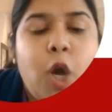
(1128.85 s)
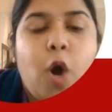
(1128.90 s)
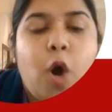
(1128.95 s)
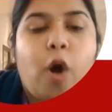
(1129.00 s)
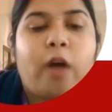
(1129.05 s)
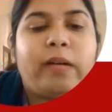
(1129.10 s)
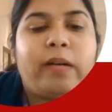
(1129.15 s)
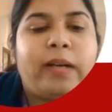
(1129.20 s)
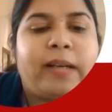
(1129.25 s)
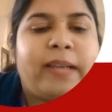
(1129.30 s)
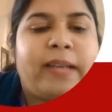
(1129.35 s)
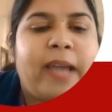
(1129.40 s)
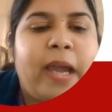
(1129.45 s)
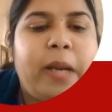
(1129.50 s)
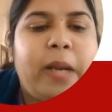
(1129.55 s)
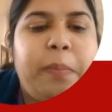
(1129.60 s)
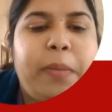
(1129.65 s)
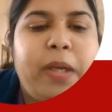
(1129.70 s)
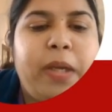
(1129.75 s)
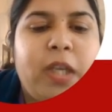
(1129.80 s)
or it
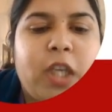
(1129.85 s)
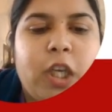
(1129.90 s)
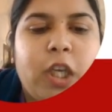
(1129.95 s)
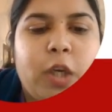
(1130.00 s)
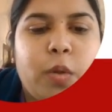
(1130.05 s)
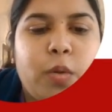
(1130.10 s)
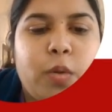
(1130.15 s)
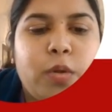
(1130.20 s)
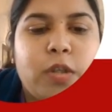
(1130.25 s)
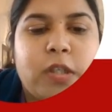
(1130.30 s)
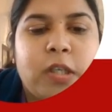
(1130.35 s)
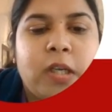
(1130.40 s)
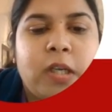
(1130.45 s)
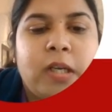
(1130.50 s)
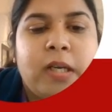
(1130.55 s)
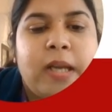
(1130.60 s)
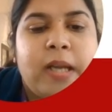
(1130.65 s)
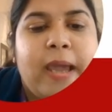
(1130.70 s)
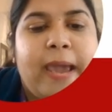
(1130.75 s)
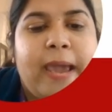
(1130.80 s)
can be used
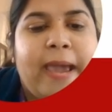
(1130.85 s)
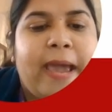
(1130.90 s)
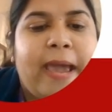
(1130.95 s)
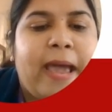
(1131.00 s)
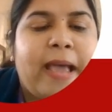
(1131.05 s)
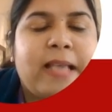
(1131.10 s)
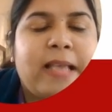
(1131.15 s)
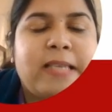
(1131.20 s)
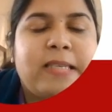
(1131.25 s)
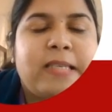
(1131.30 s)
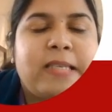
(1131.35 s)
as